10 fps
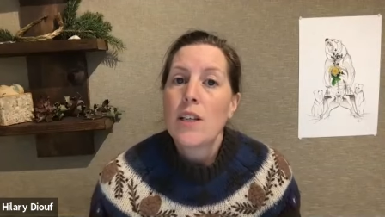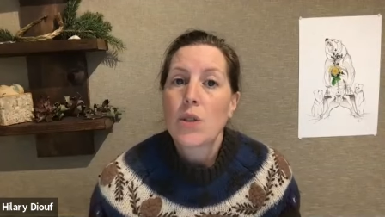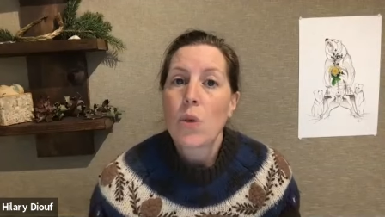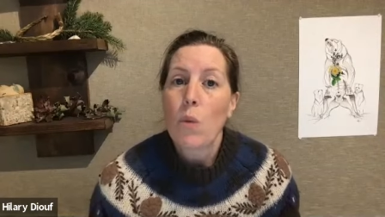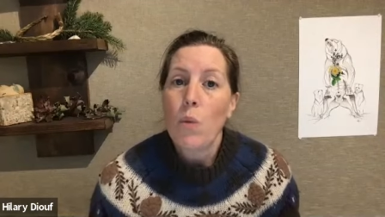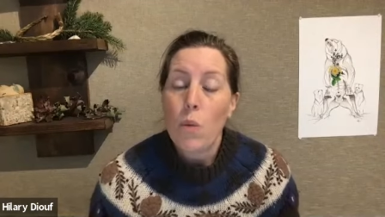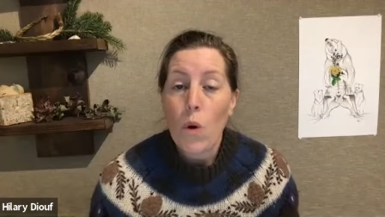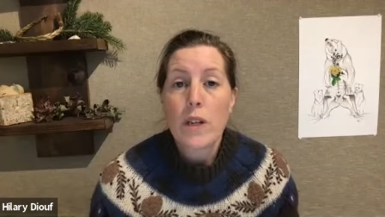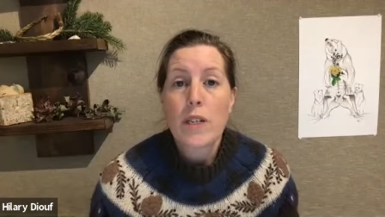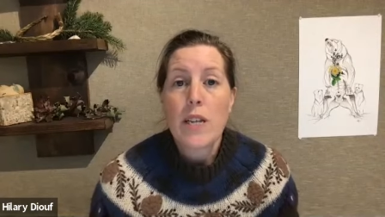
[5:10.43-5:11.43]
So
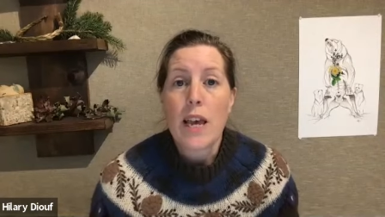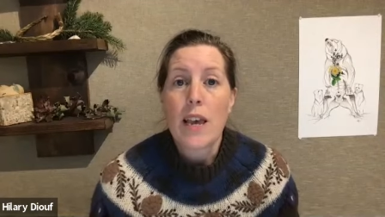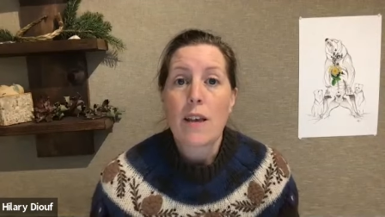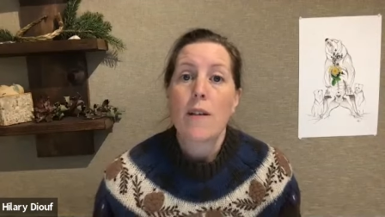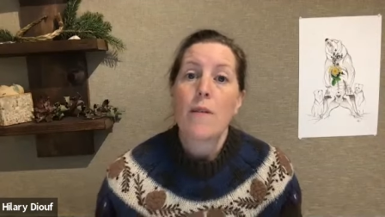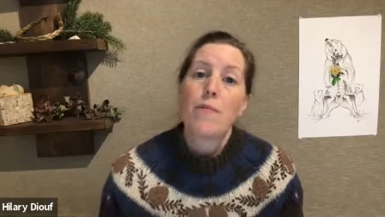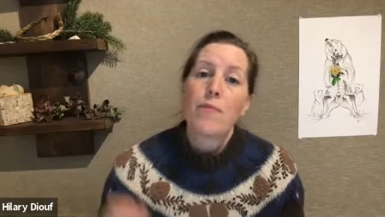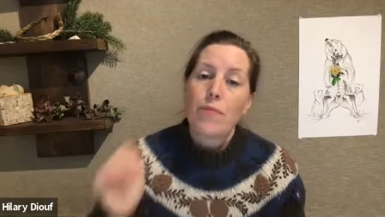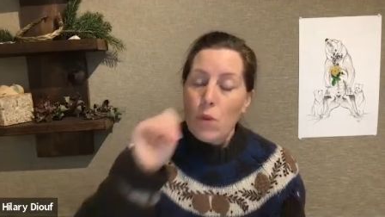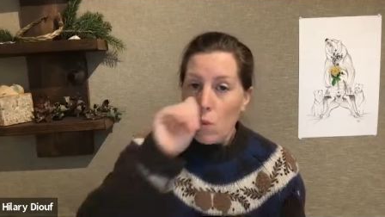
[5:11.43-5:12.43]
one day,
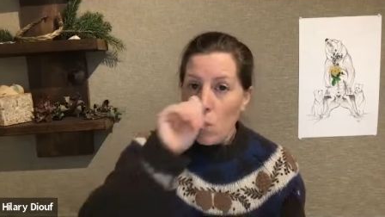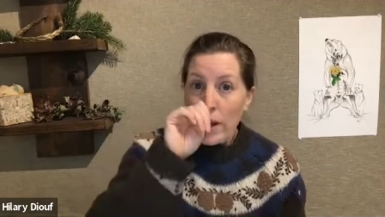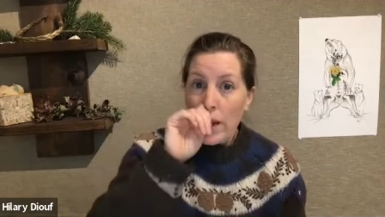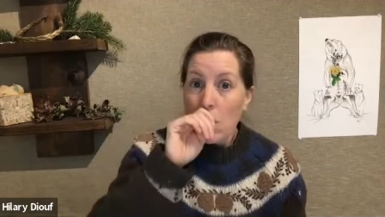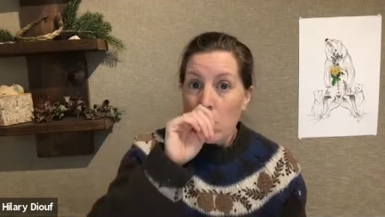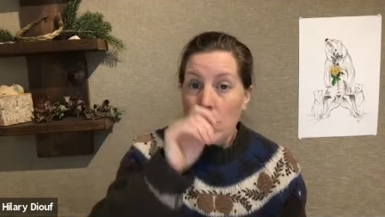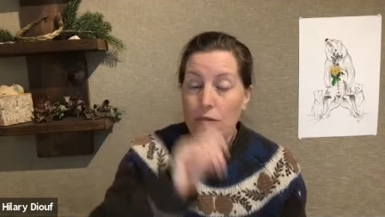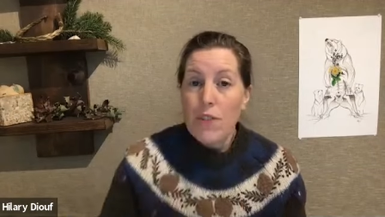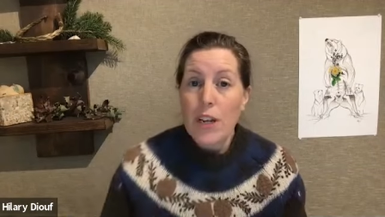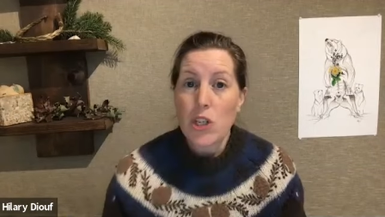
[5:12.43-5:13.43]
when he was
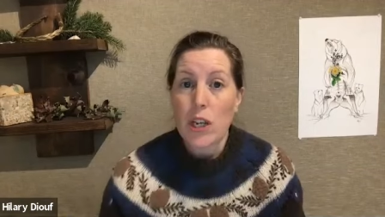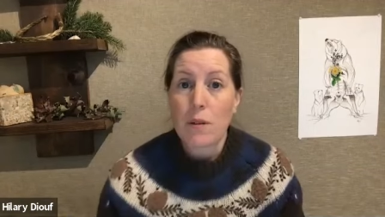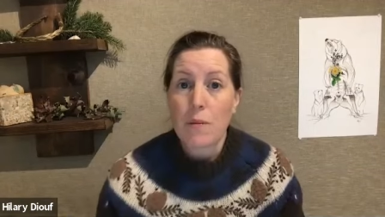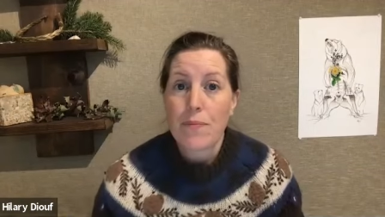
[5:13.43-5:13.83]
fishing,